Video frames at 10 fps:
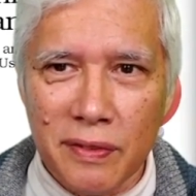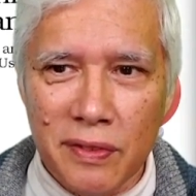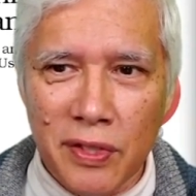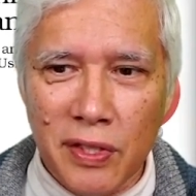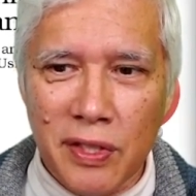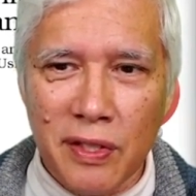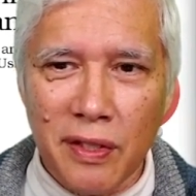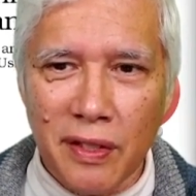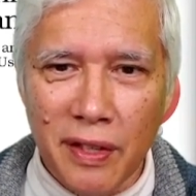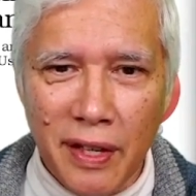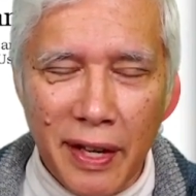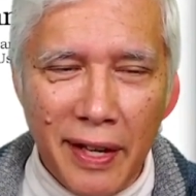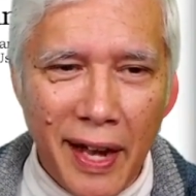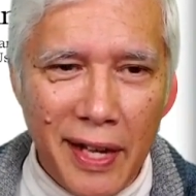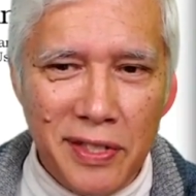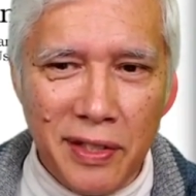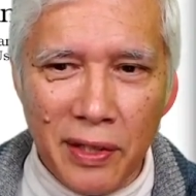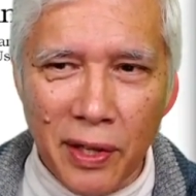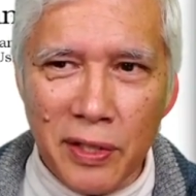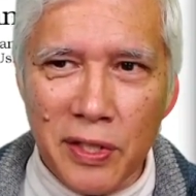just, it hasn't
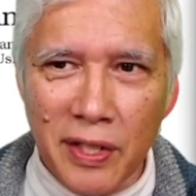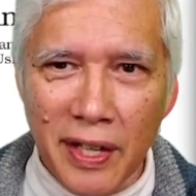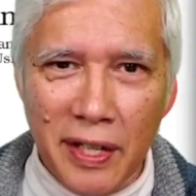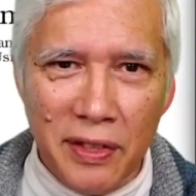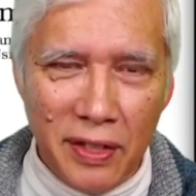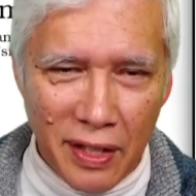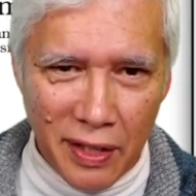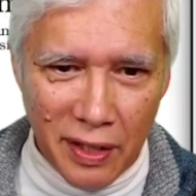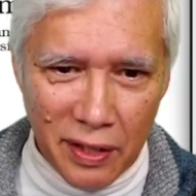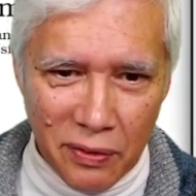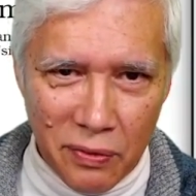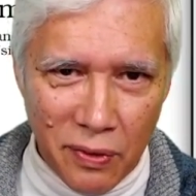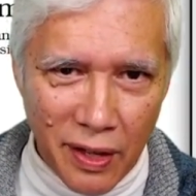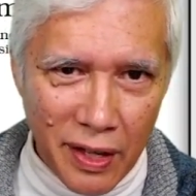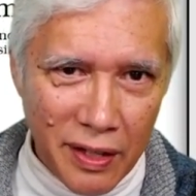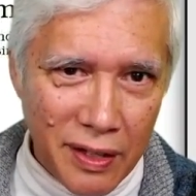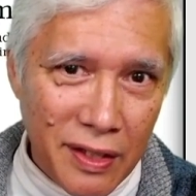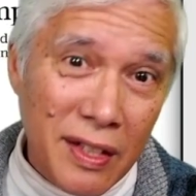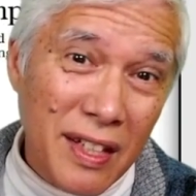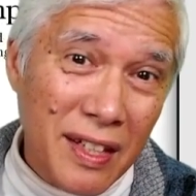launched anything yet, right?
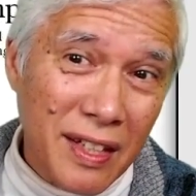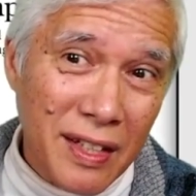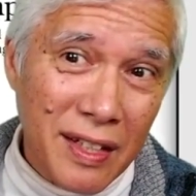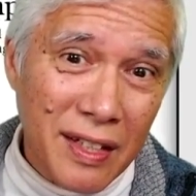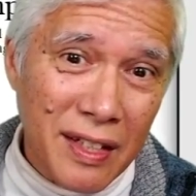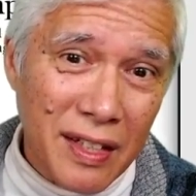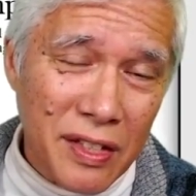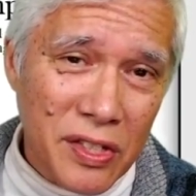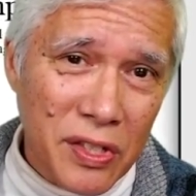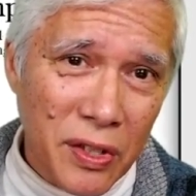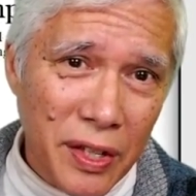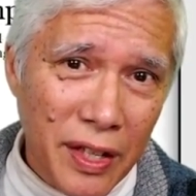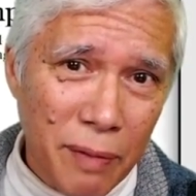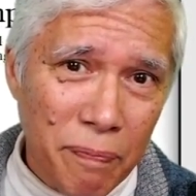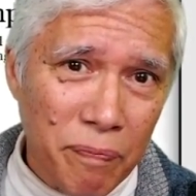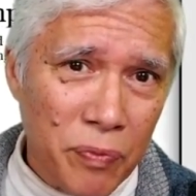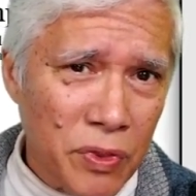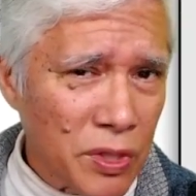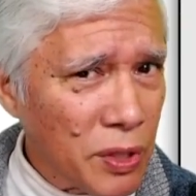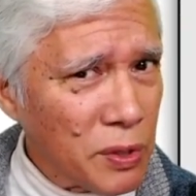It's starting up
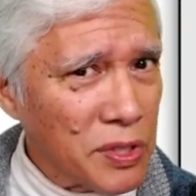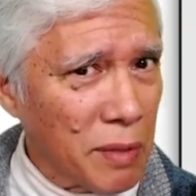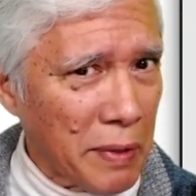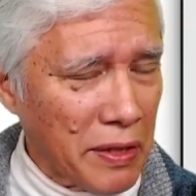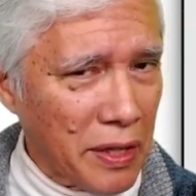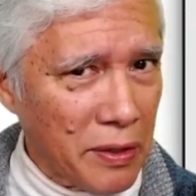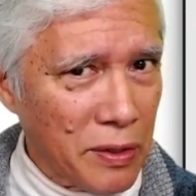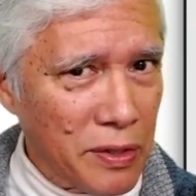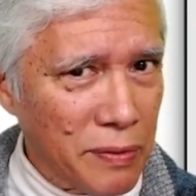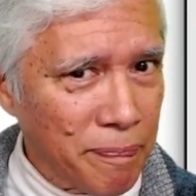2 simulators.